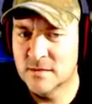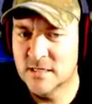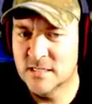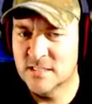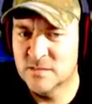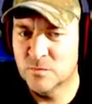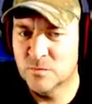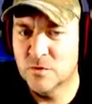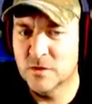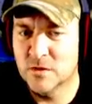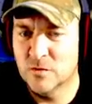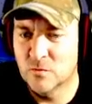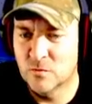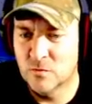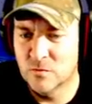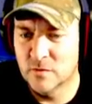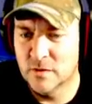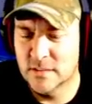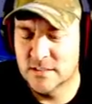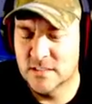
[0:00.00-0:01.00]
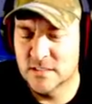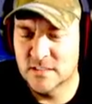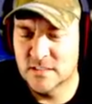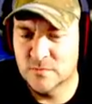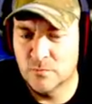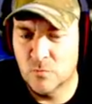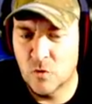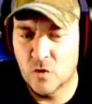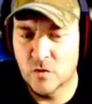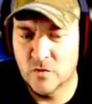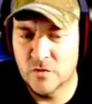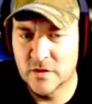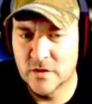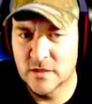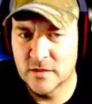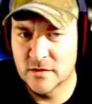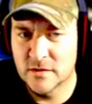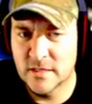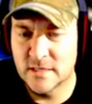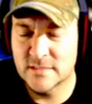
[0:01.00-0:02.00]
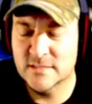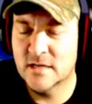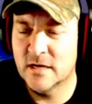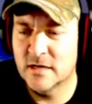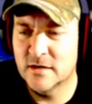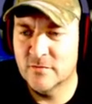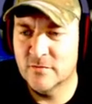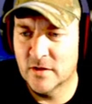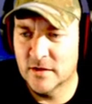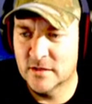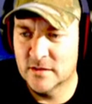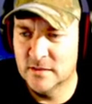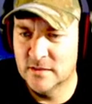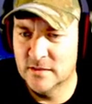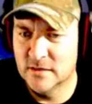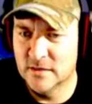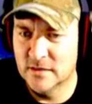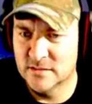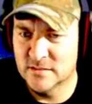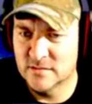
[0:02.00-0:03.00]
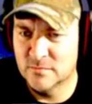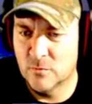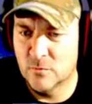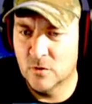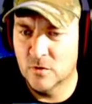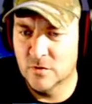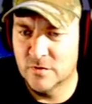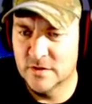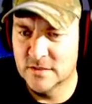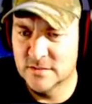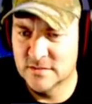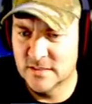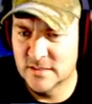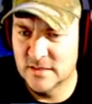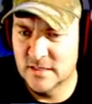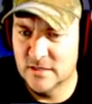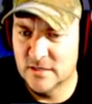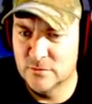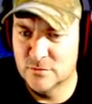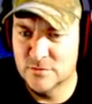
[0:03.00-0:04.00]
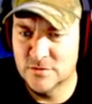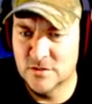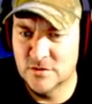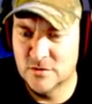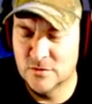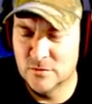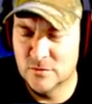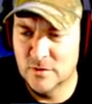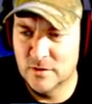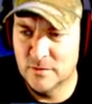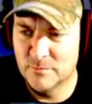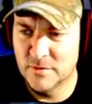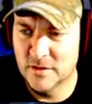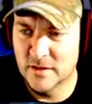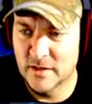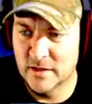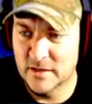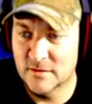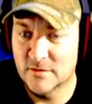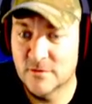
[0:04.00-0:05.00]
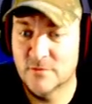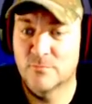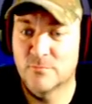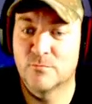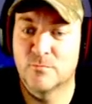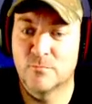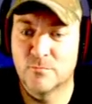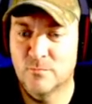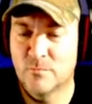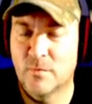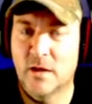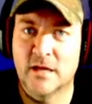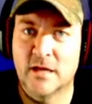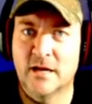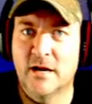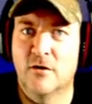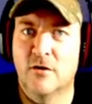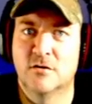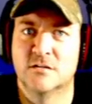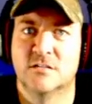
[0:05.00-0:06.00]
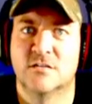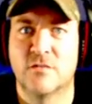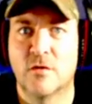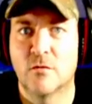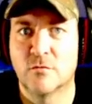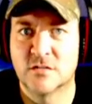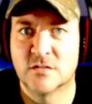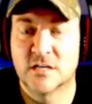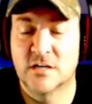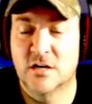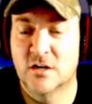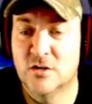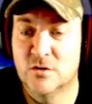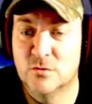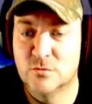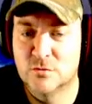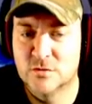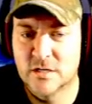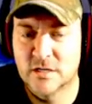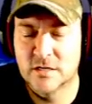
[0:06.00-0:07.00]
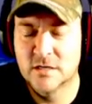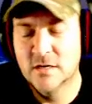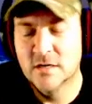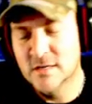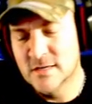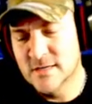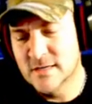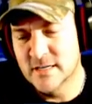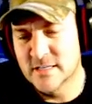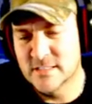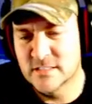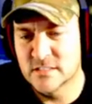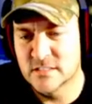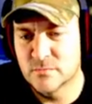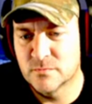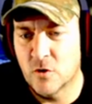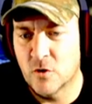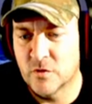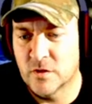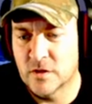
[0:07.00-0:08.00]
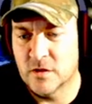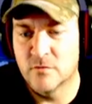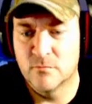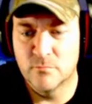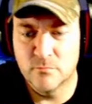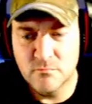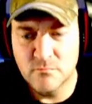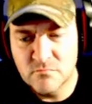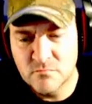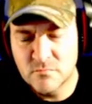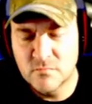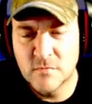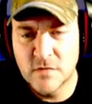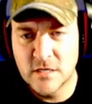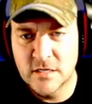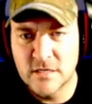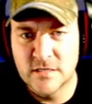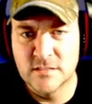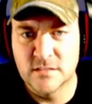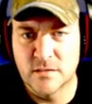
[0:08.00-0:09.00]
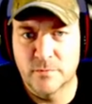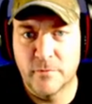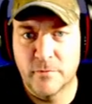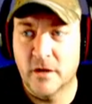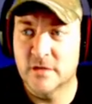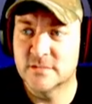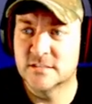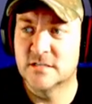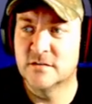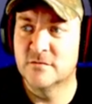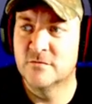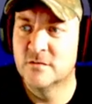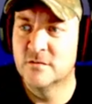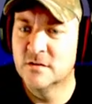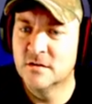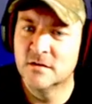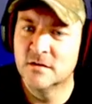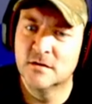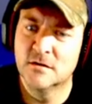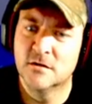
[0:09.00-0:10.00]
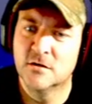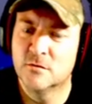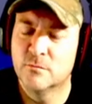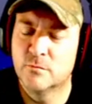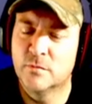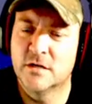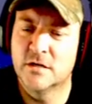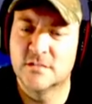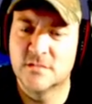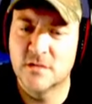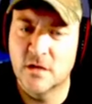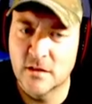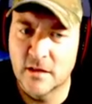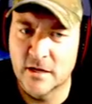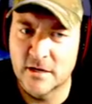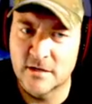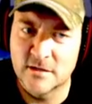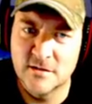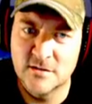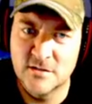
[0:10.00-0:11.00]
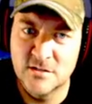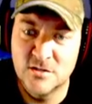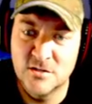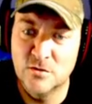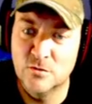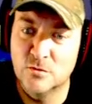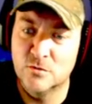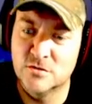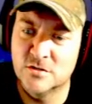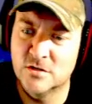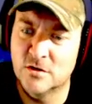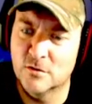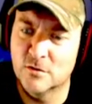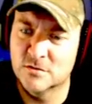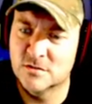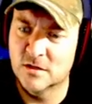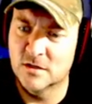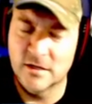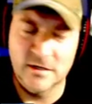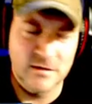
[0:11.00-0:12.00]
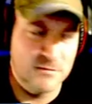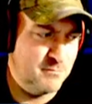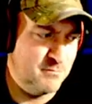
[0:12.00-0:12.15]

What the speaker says: It's pretty cool. That's a small thing. That's kind of like the small things that they used to do and be like, make it out as if that was like a huge thing. It's a small thing. It is a positive, but it's not like huge, you know. It's not like